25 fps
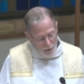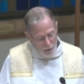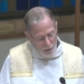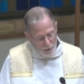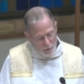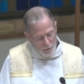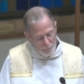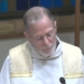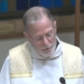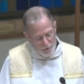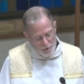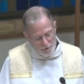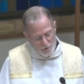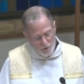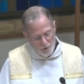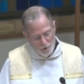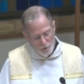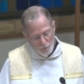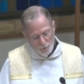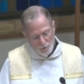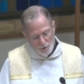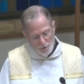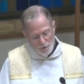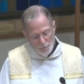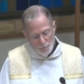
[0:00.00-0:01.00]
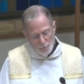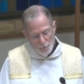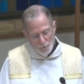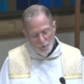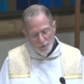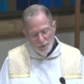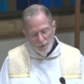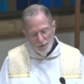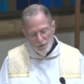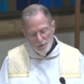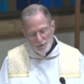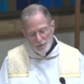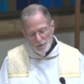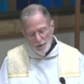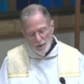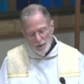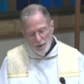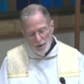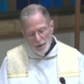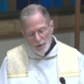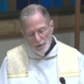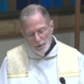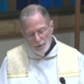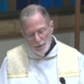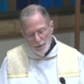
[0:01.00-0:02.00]
Uh, Vincent was a priest,
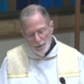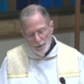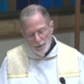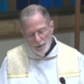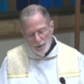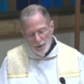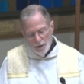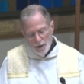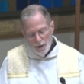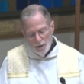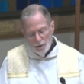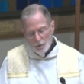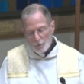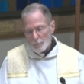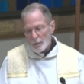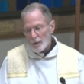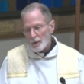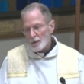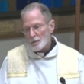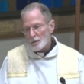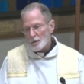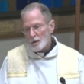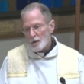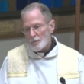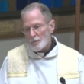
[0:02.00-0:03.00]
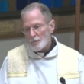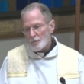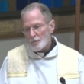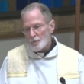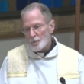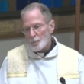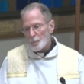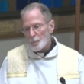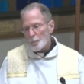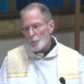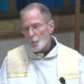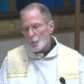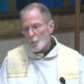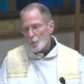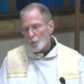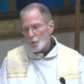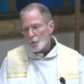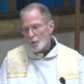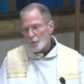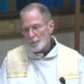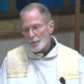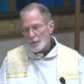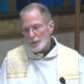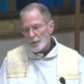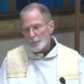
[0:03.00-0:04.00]
and he had a great love for the
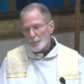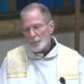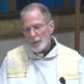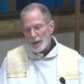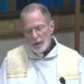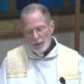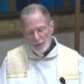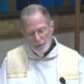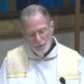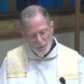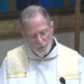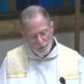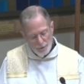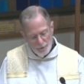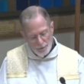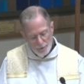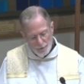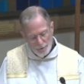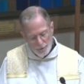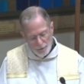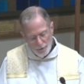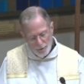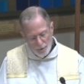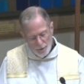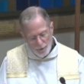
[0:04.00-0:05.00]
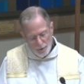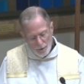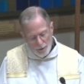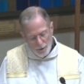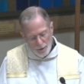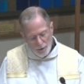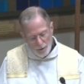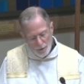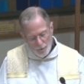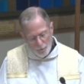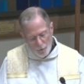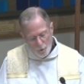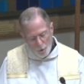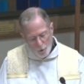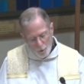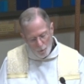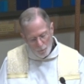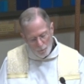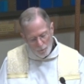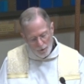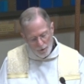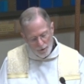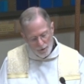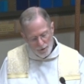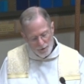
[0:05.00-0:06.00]
poor and the abandoned, uh, the
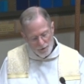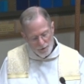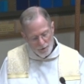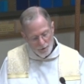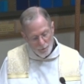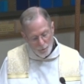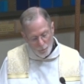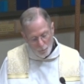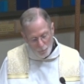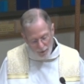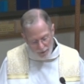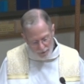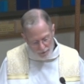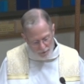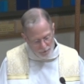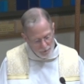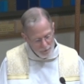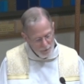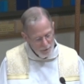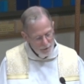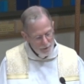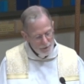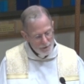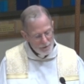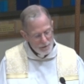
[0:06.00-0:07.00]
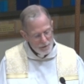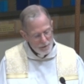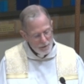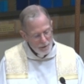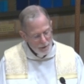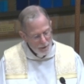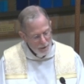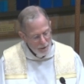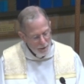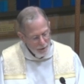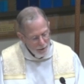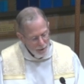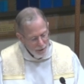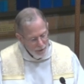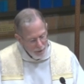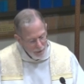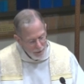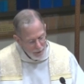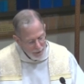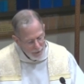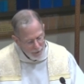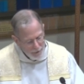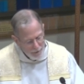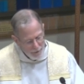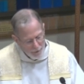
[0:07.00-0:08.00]
homeless and the restless.
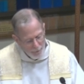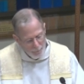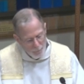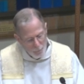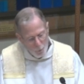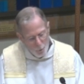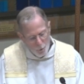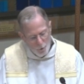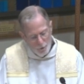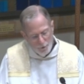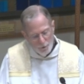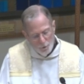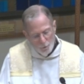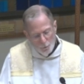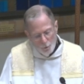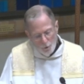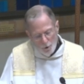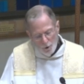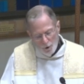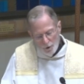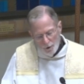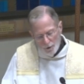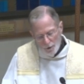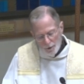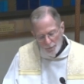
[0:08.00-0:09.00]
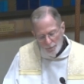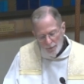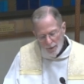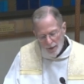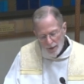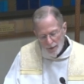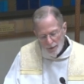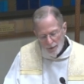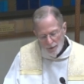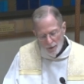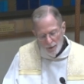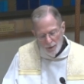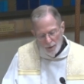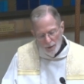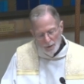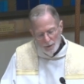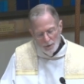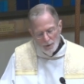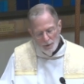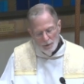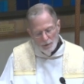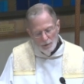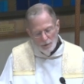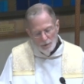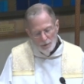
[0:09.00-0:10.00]
He did important work in that
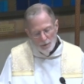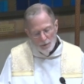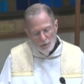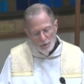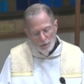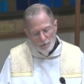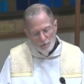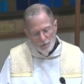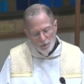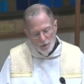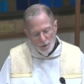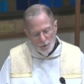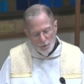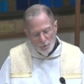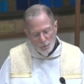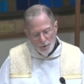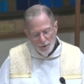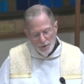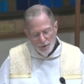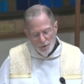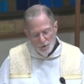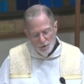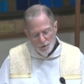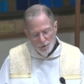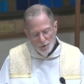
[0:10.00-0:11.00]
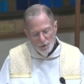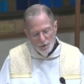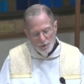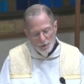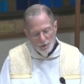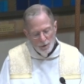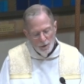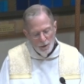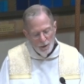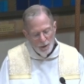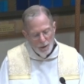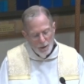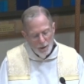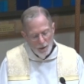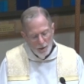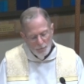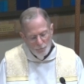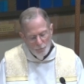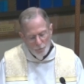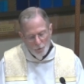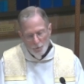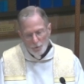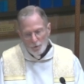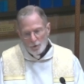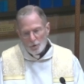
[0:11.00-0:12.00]
uh, generation uh,